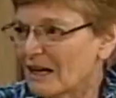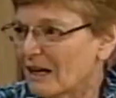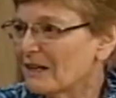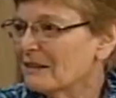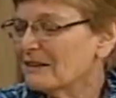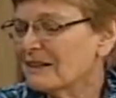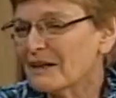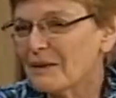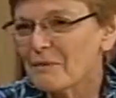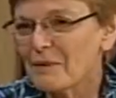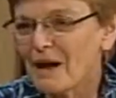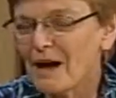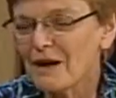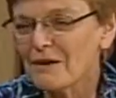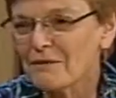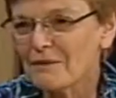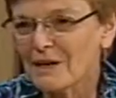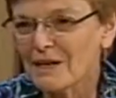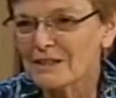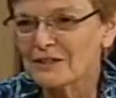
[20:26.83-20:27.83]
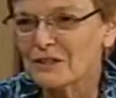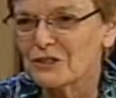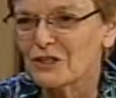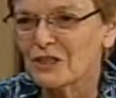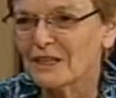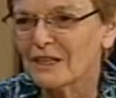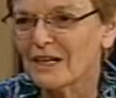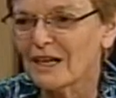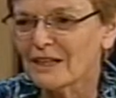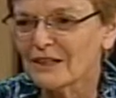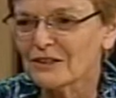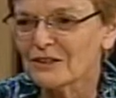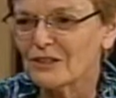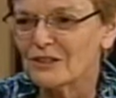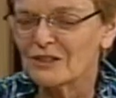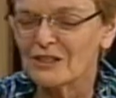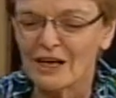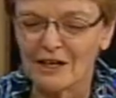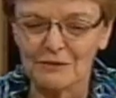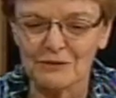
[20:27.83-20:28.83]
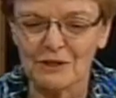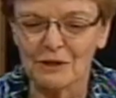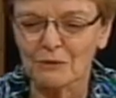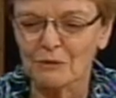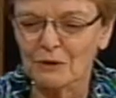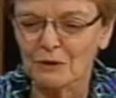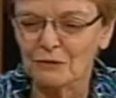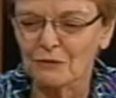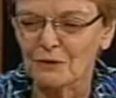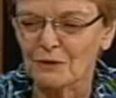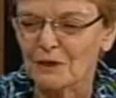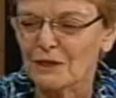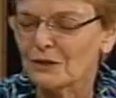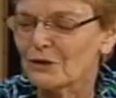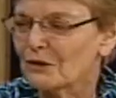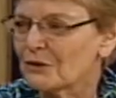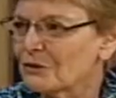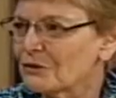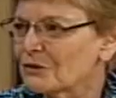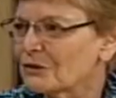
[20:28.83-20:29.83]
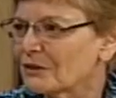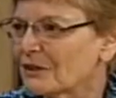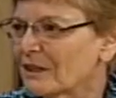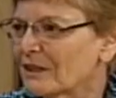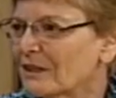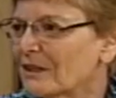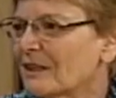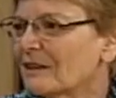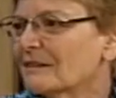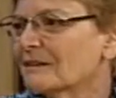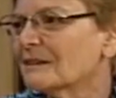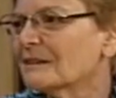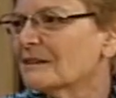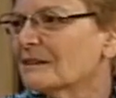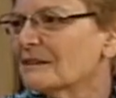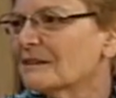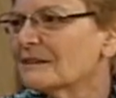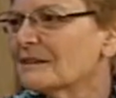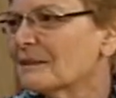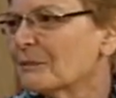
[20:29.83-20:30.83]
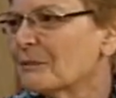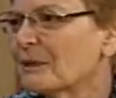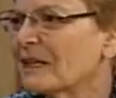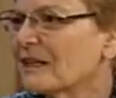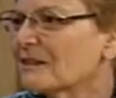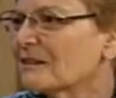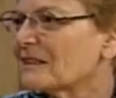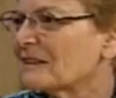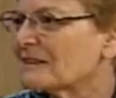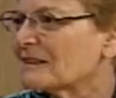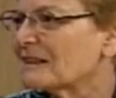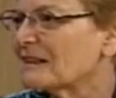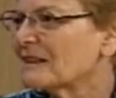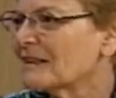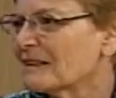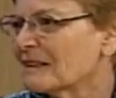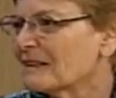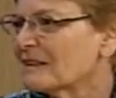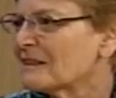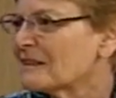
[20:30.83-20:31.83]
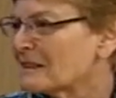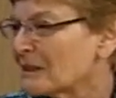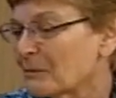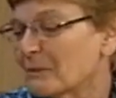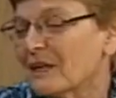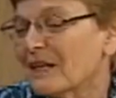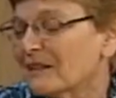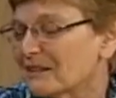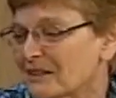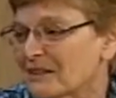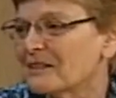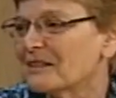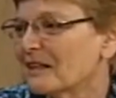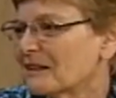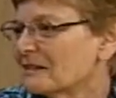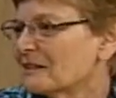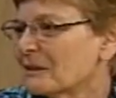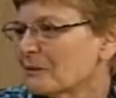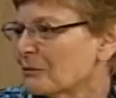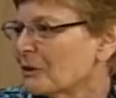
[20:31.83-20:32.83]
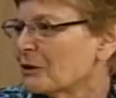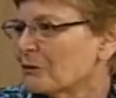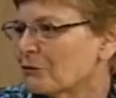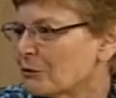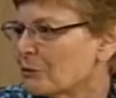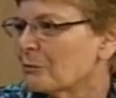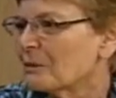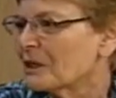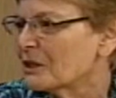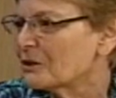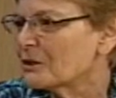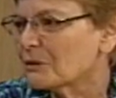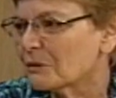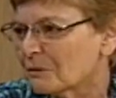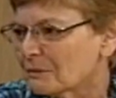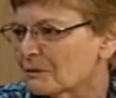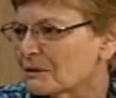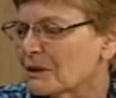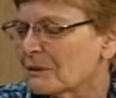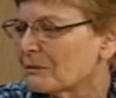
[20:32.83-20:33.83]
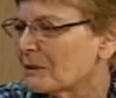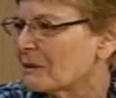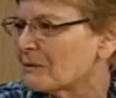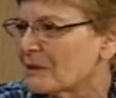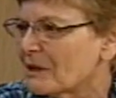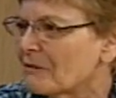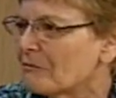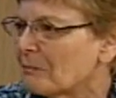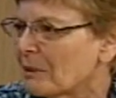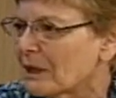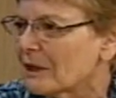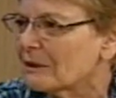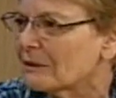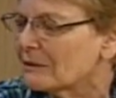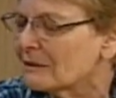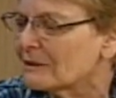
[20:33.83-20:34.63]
I as a genealogist, I've done work for others, and then somebody else has done something for me too. Sometimes I've paid.